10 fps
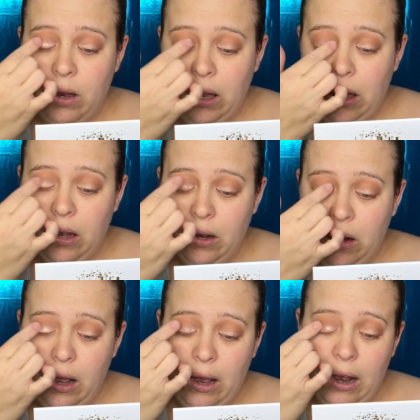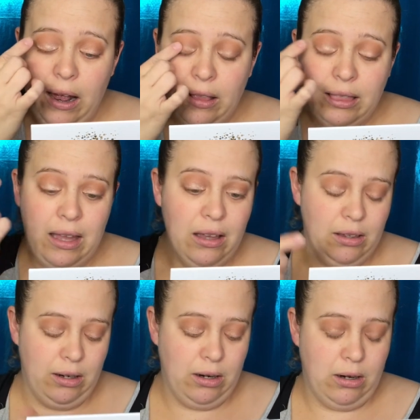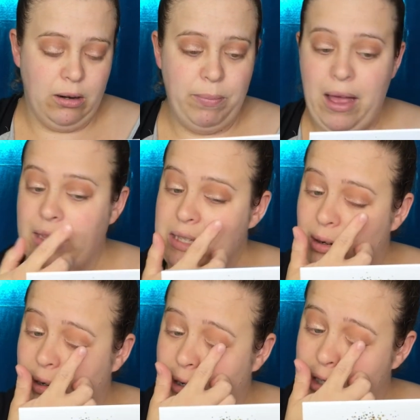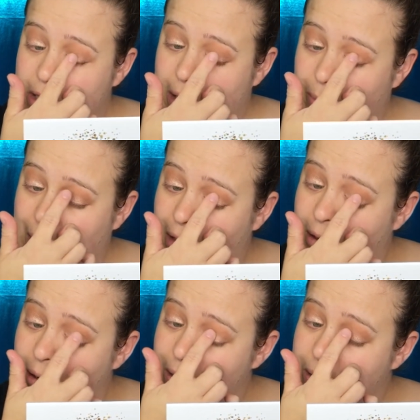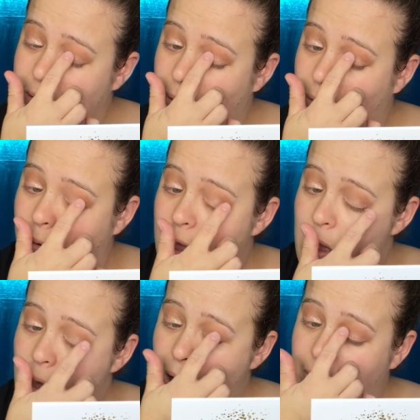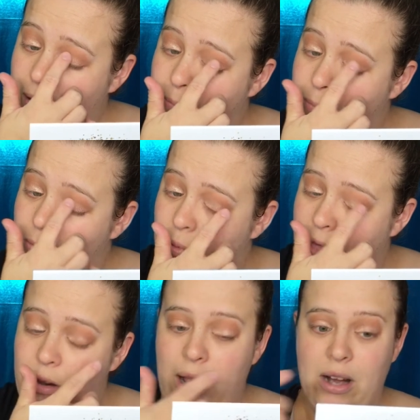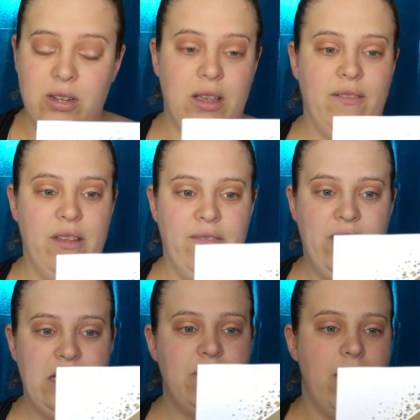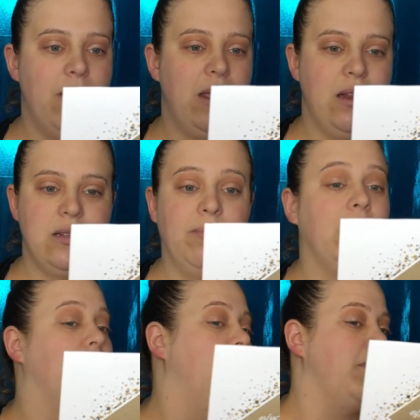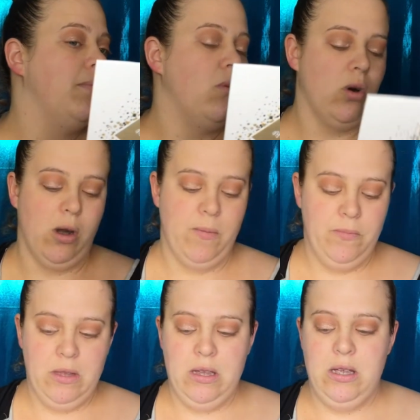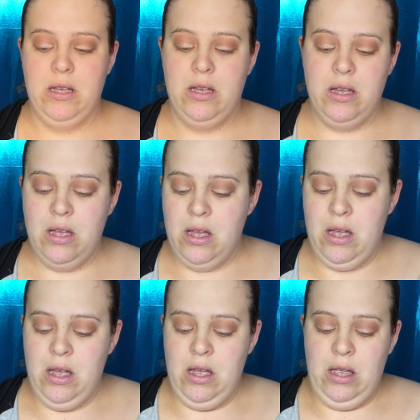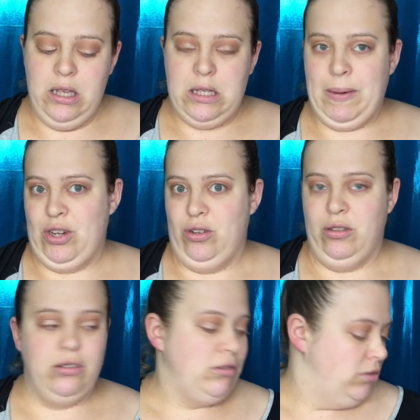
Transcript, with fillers: And I think their palettes are not cheap either, so I would rather actually invest my money in something a little bit more special.